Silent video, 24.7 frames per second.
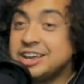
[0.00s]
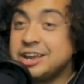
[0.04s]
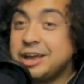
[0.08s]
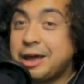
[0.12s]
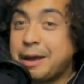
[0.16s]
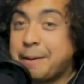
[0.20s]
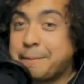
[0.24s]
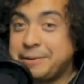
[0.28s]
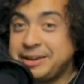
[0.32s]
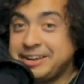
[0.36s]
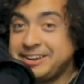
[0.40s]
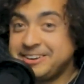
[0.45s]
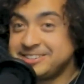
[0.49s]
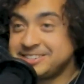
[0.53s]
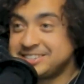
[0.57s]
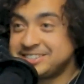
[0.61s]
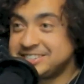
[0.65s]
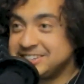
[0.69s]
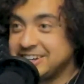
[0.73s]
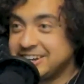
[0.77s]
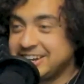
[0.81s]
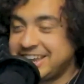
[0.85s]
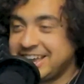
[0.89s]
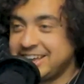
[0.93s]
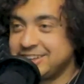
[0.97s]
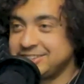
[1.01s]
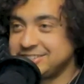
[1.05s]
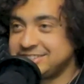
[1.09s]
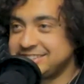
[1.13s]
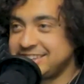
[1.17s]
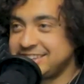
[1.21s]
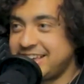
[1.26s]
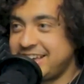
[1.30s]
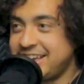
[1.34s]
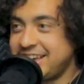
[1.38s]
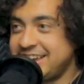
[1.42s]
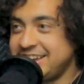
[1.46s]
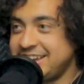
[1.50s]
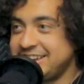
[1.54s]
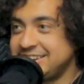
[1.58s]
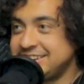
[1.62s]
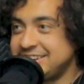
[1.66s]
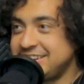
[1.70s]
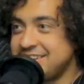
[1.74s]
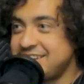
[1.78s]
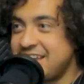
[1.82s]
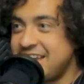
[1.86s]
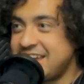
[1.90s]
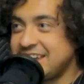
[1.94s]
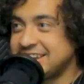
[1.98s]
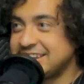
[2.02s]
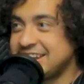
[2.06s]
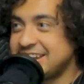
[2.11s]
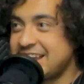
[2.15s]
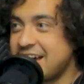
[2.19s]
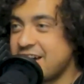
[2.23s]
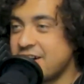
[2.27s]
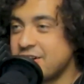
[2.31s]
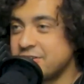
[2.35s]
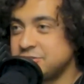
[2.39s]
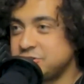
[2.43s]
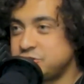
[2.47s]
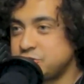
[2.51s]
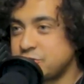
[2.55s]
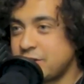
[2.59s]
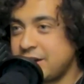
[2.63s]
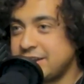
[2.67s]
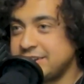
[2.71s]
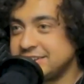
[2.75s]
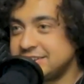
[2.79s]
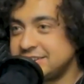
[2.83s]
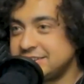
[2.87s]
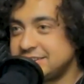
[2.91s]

Peter's stuck outside hanging out. No, he waits.